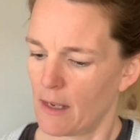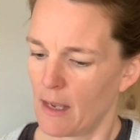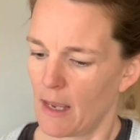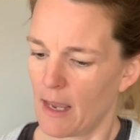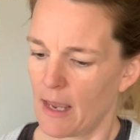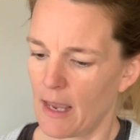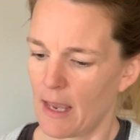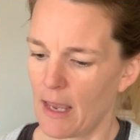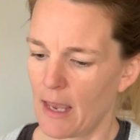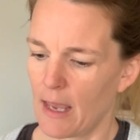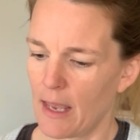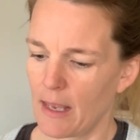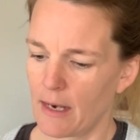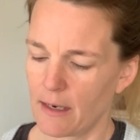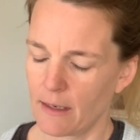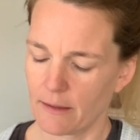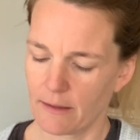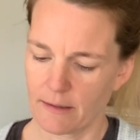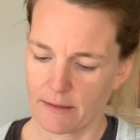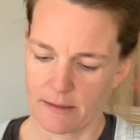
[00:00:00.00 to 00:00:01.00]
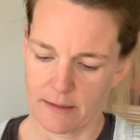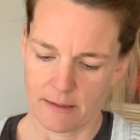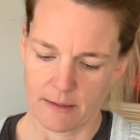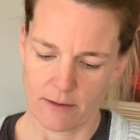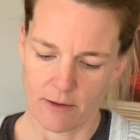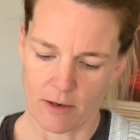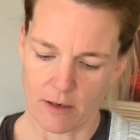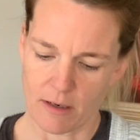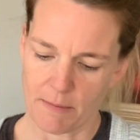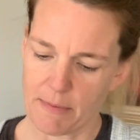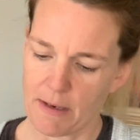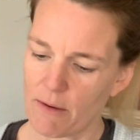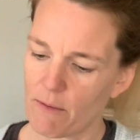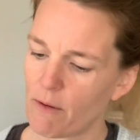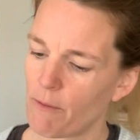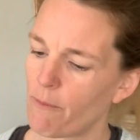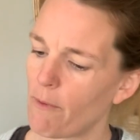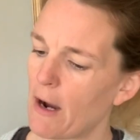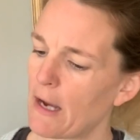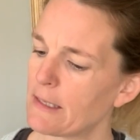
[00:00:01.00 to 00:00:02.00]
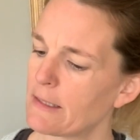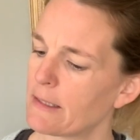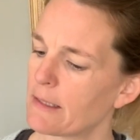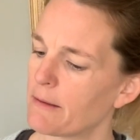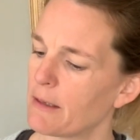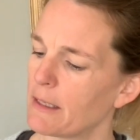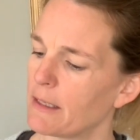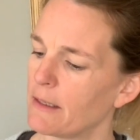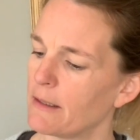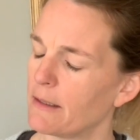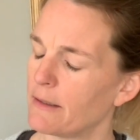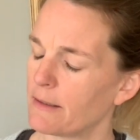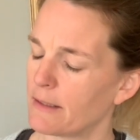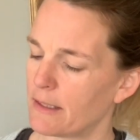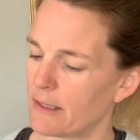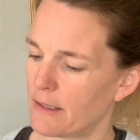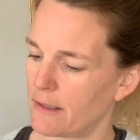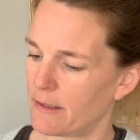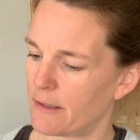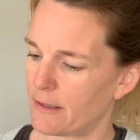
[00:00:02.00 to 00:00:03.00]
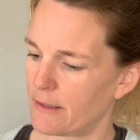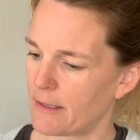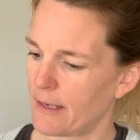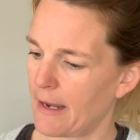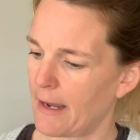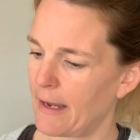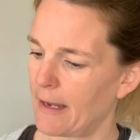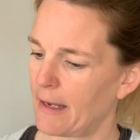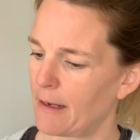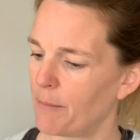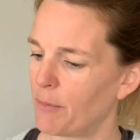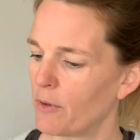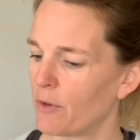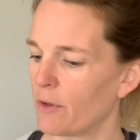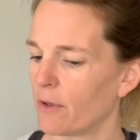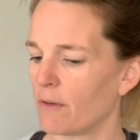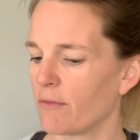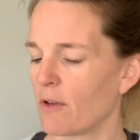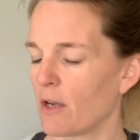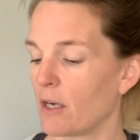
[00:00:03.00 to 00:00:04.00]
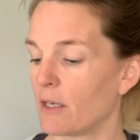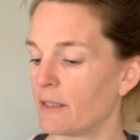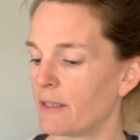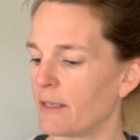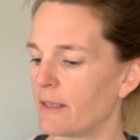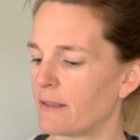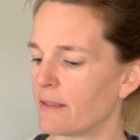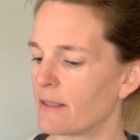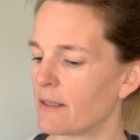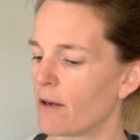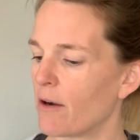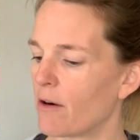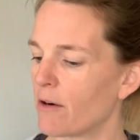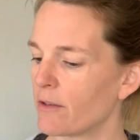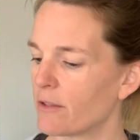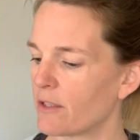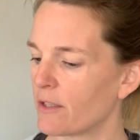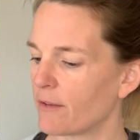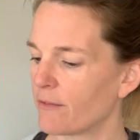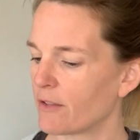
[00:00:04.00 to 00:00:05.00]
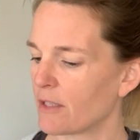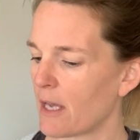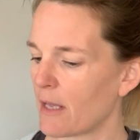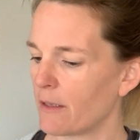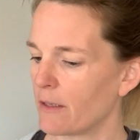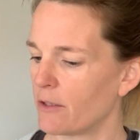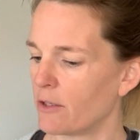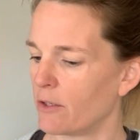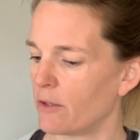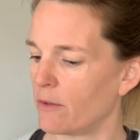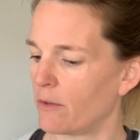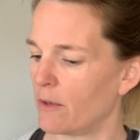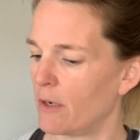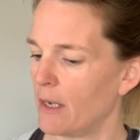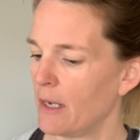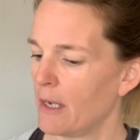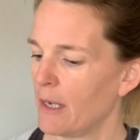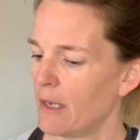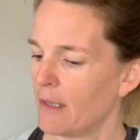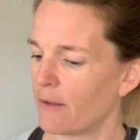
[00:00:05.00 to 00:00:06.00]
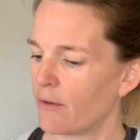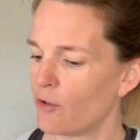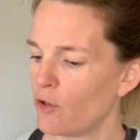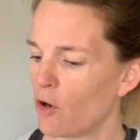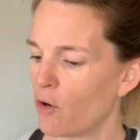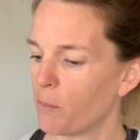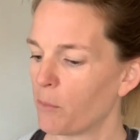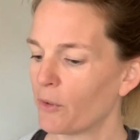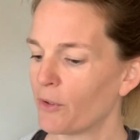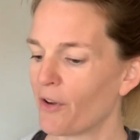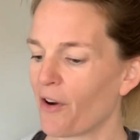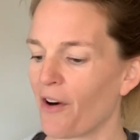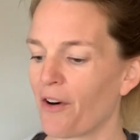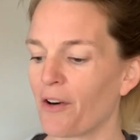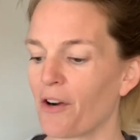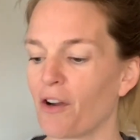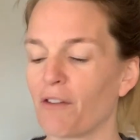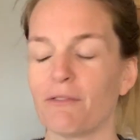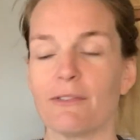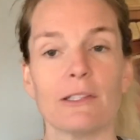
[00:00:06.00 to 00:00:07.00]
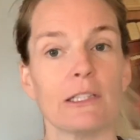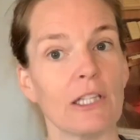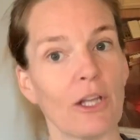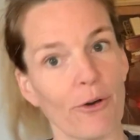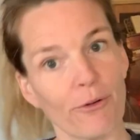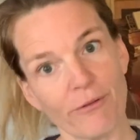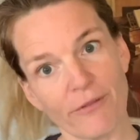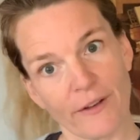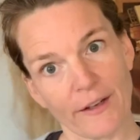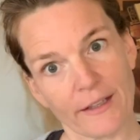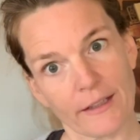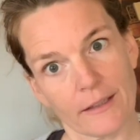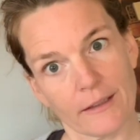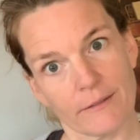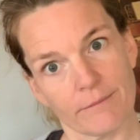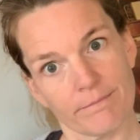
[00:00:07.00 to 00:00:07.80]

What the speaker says: And let's talk about what I see in this table of contents. The Arts of Solitude, the noble art of loafing,